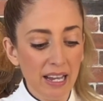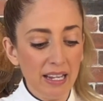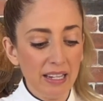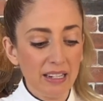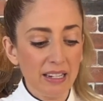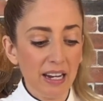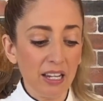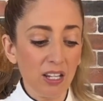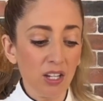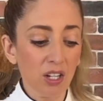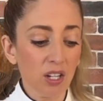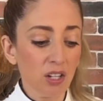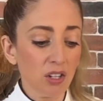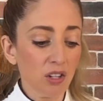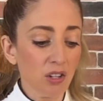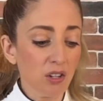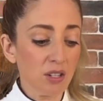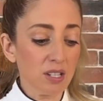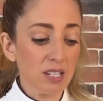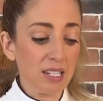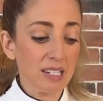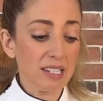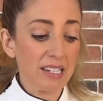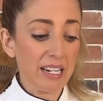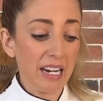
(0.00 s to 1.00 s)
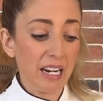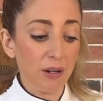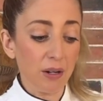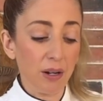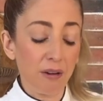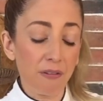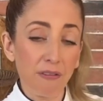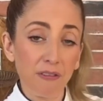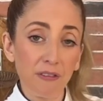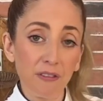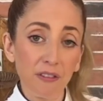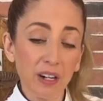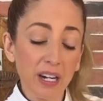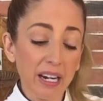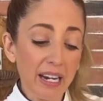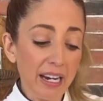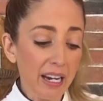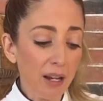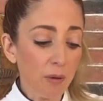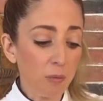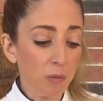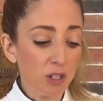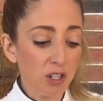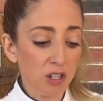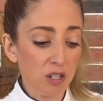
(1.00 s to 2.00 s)
Now you can use a
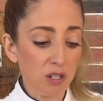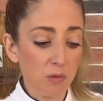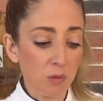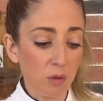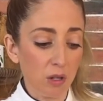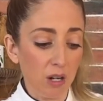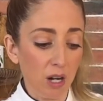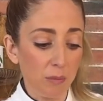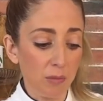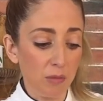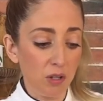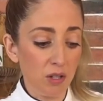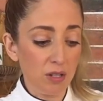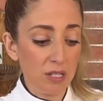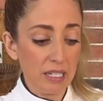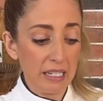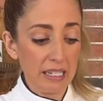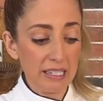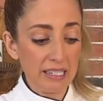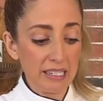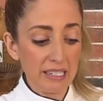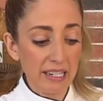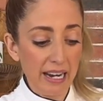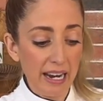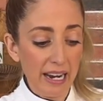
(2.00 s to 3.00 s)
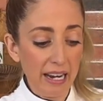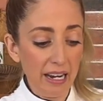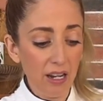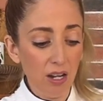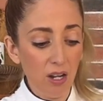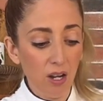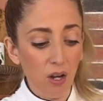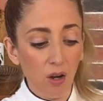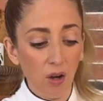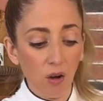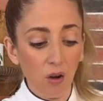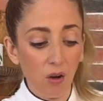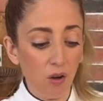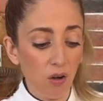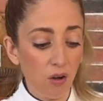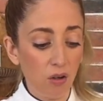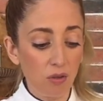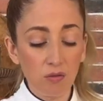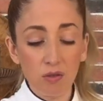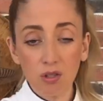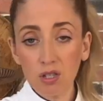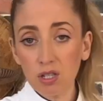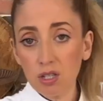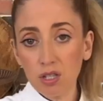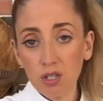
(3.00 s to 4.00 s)
dairy-free, which is what I'm using today,
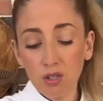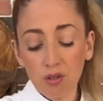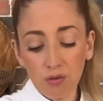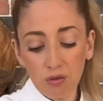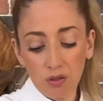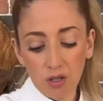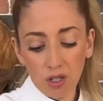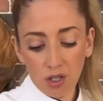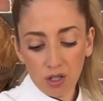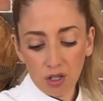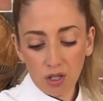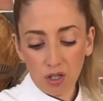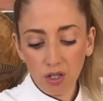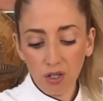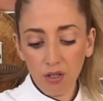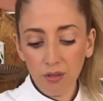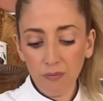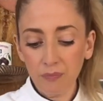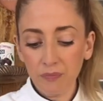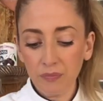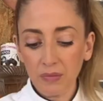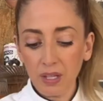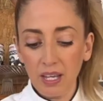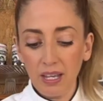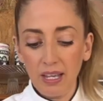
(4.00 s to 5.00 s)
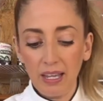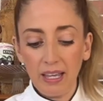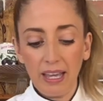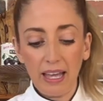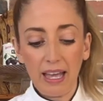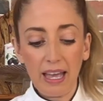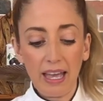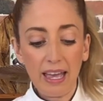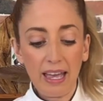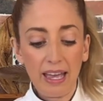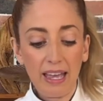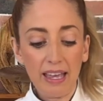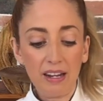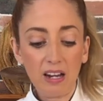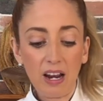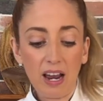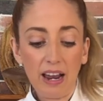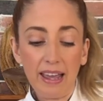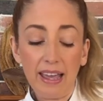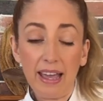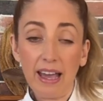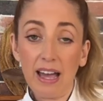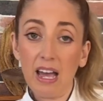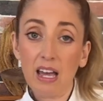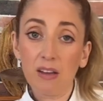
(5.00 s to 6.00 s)
or just the traditional. And I
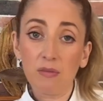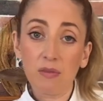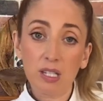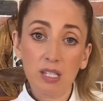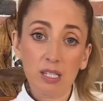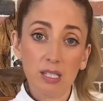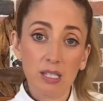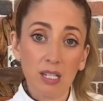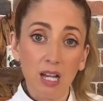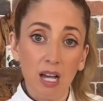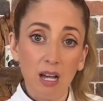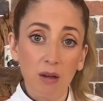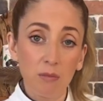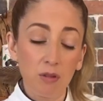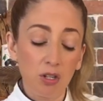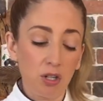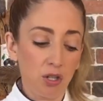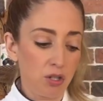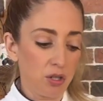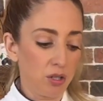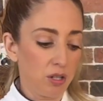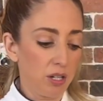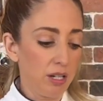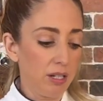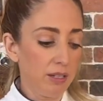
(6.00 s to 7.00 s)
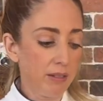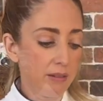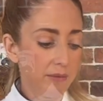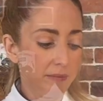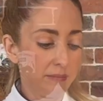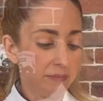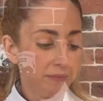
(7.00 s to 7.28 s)
have some sugar.